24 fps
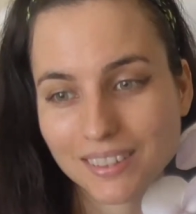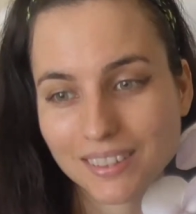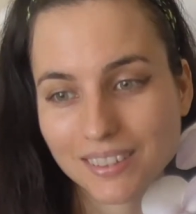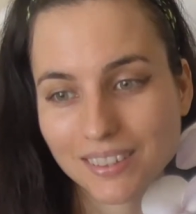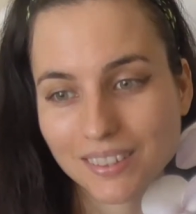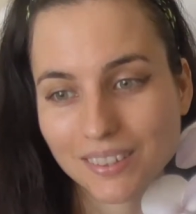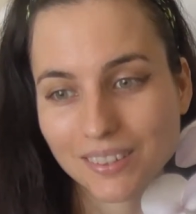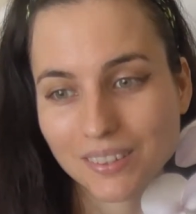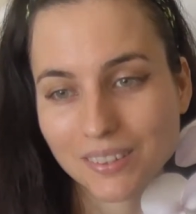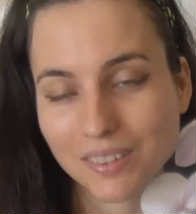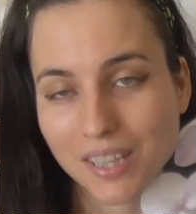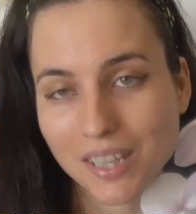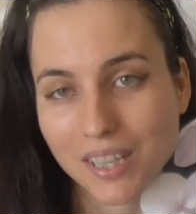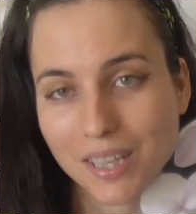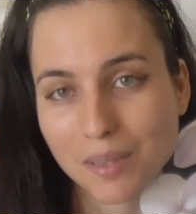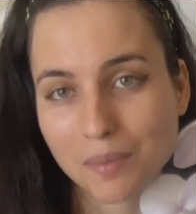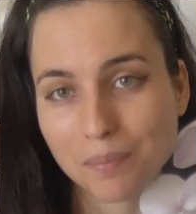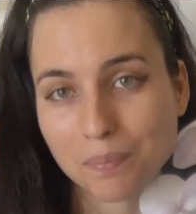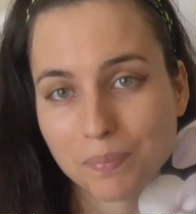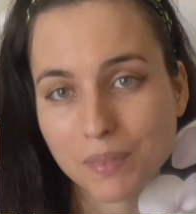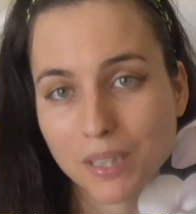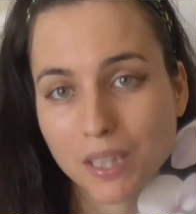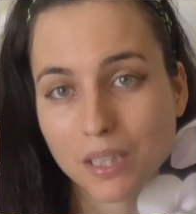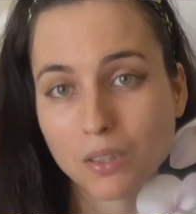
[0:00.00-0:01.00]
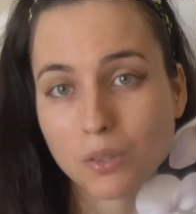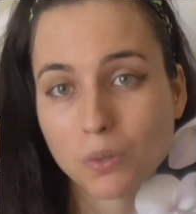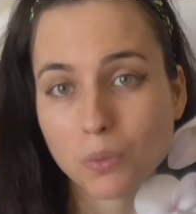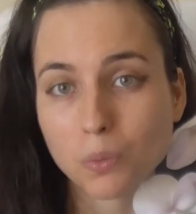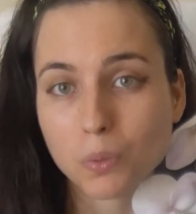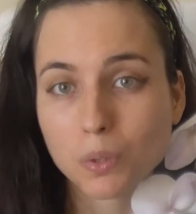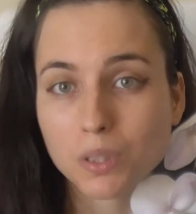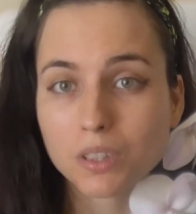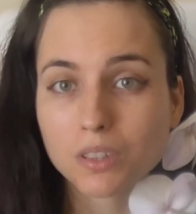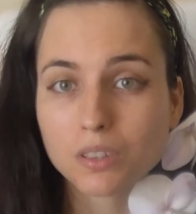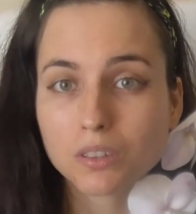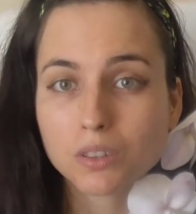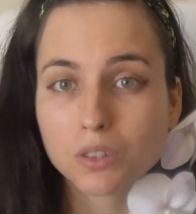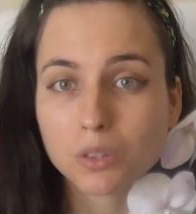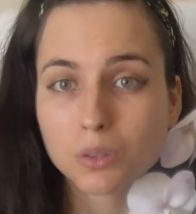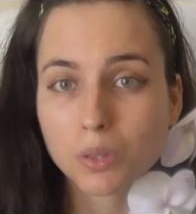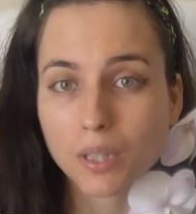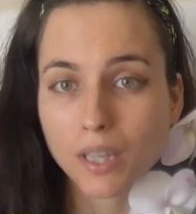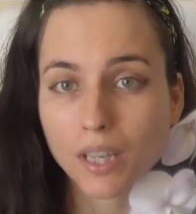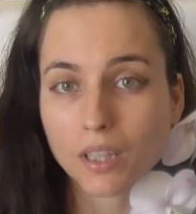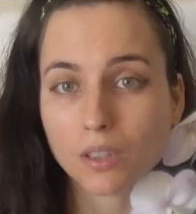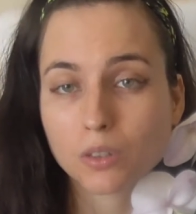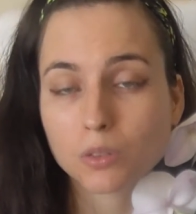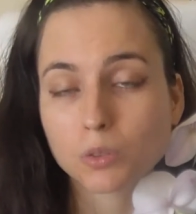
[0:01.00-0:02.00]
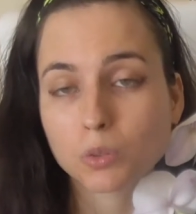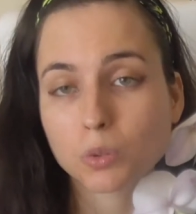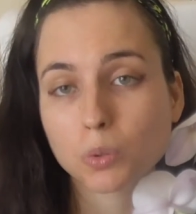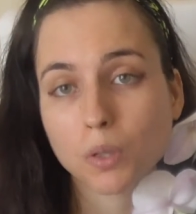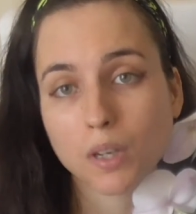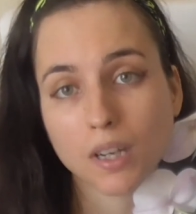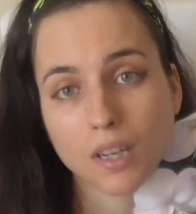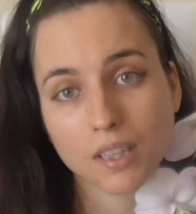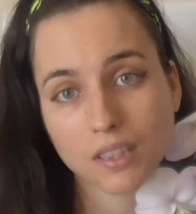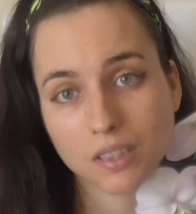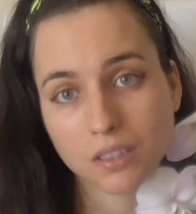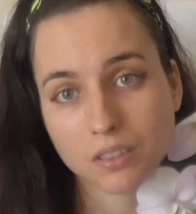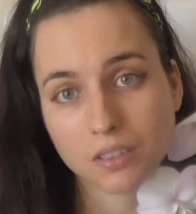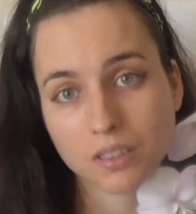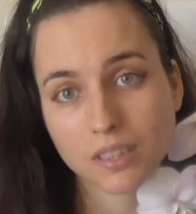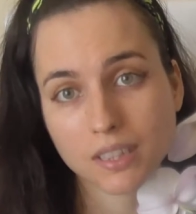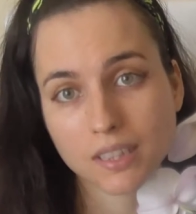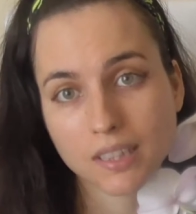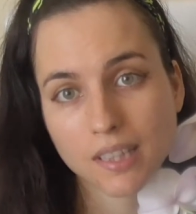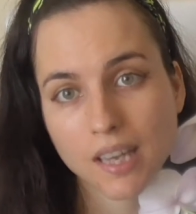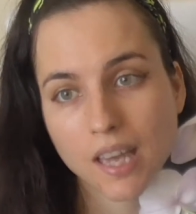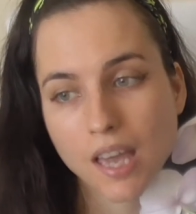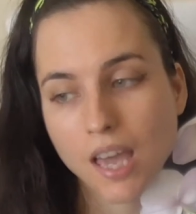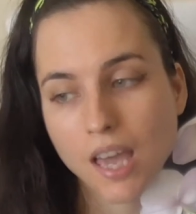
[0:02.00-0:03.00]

so in order to count to 100,